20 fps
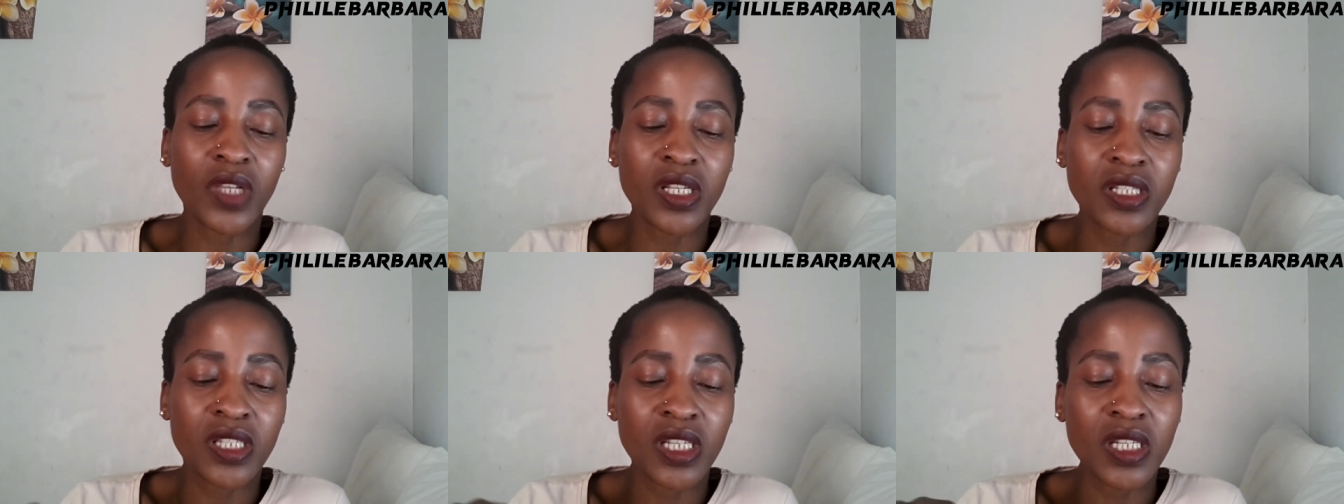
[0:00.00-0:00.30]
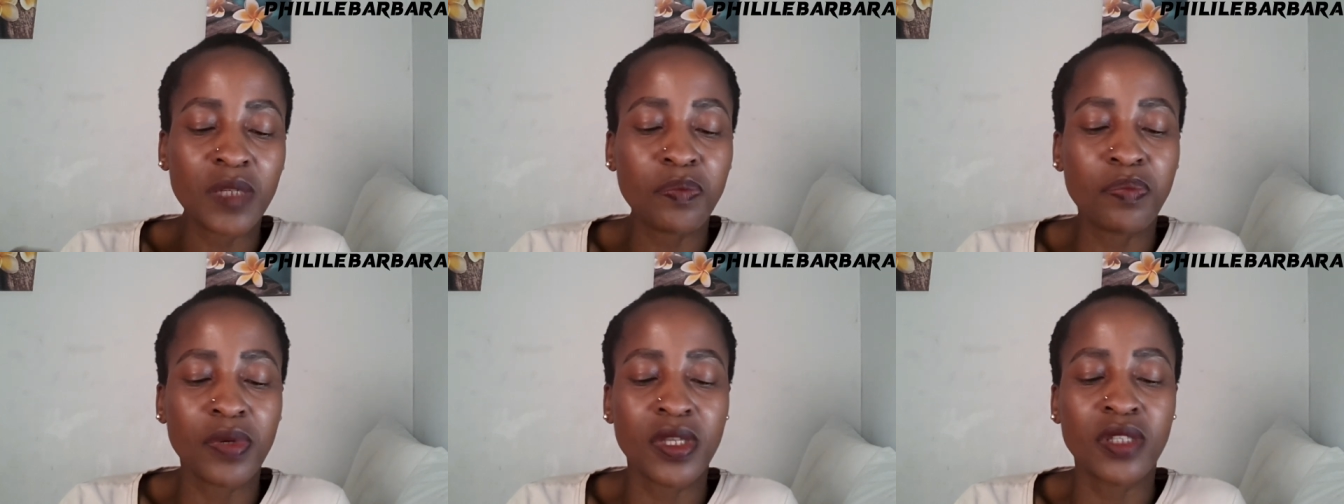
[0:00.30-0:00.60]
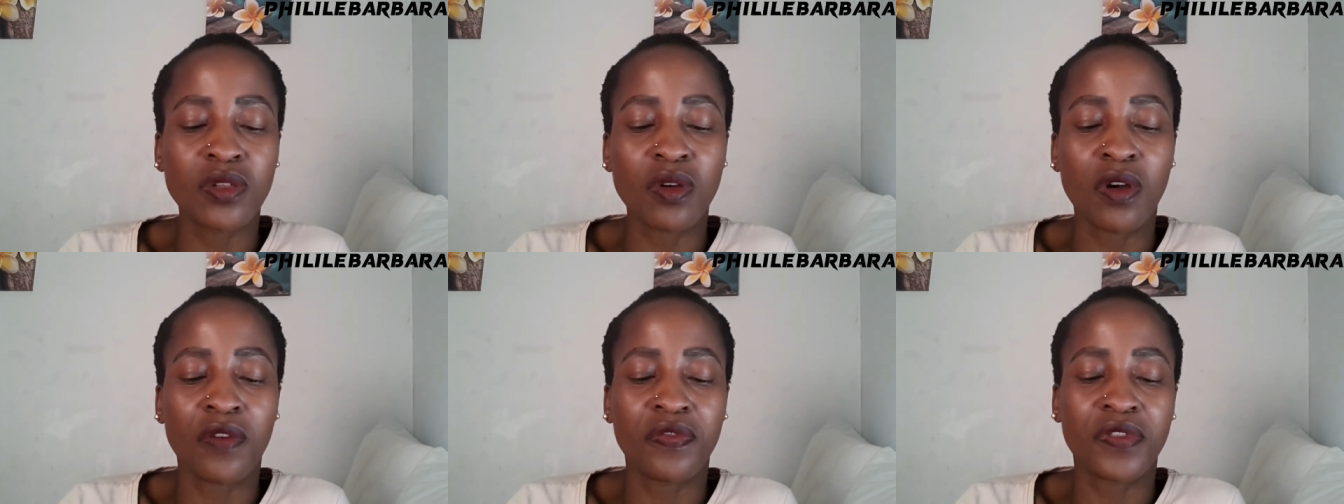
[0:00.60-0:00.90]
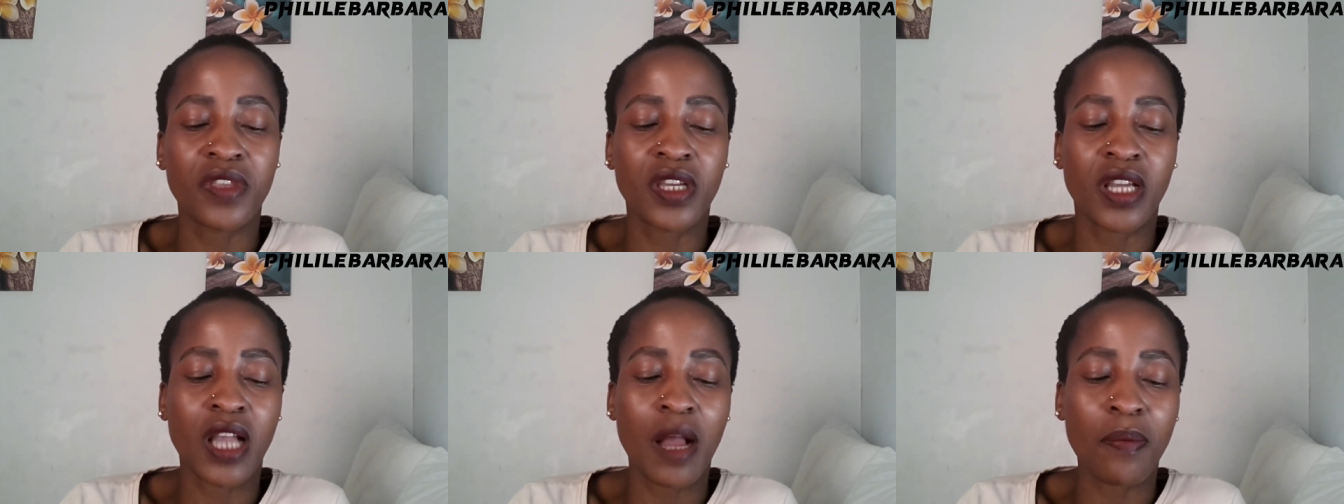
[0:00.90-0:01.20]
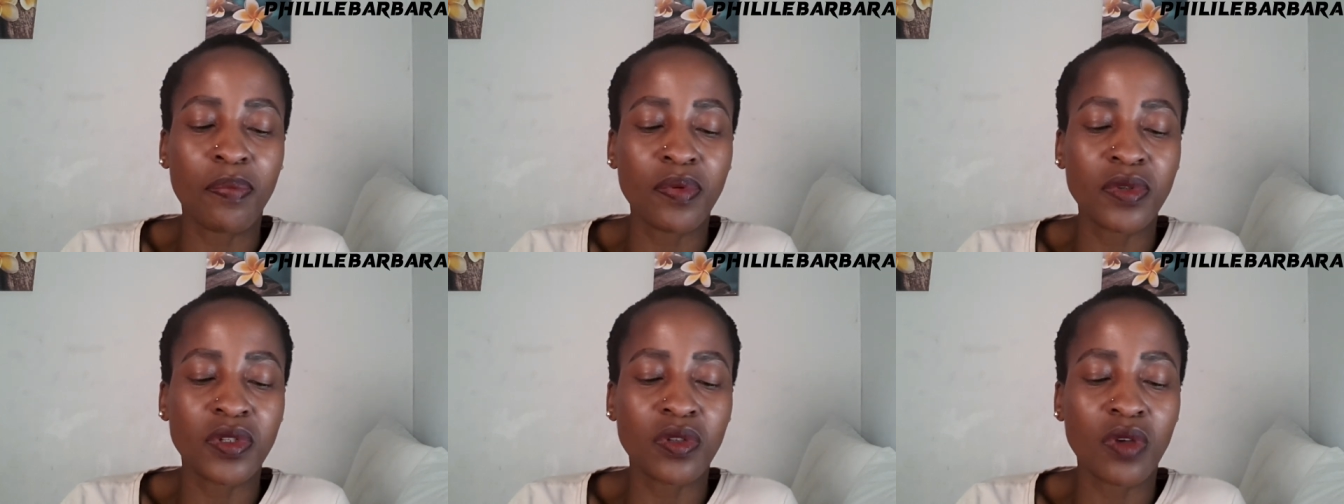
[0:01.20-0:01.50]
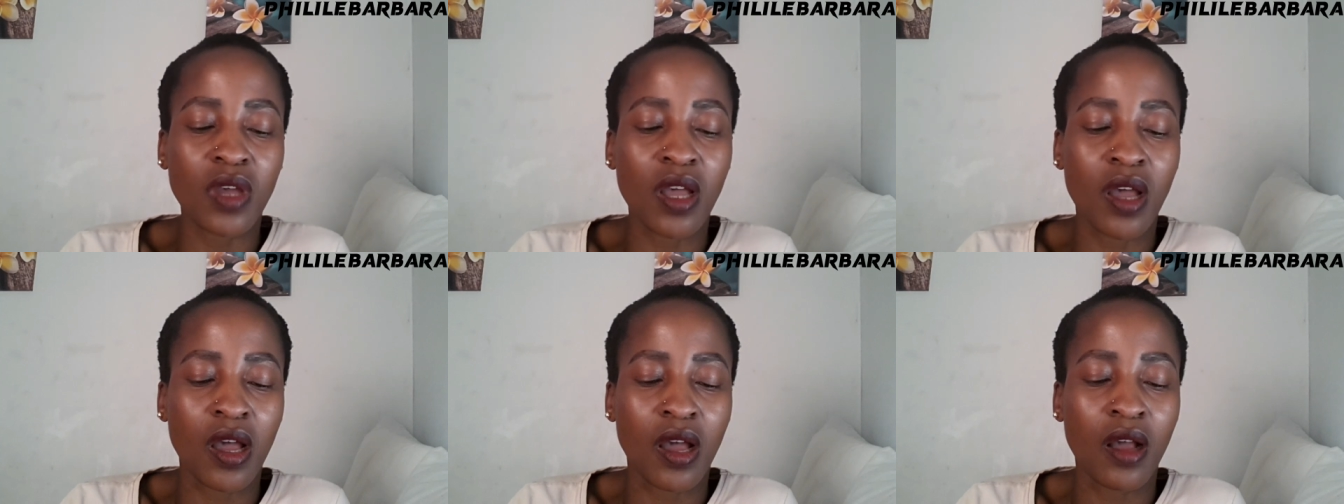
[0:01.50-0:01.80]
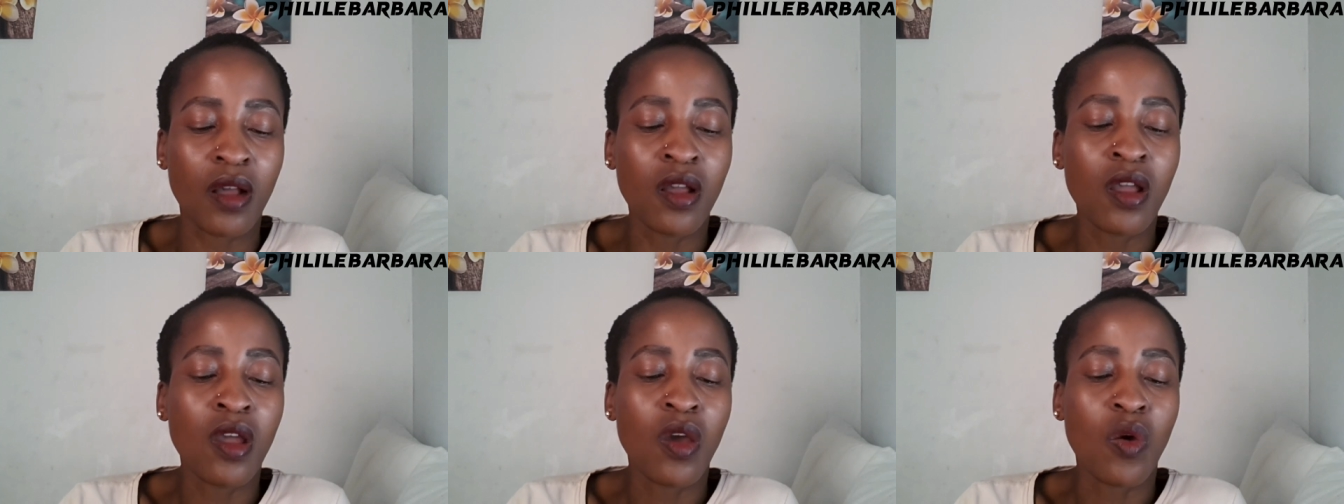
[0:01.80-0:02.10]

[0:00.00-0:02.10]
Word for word: tidbits of the couple's uh,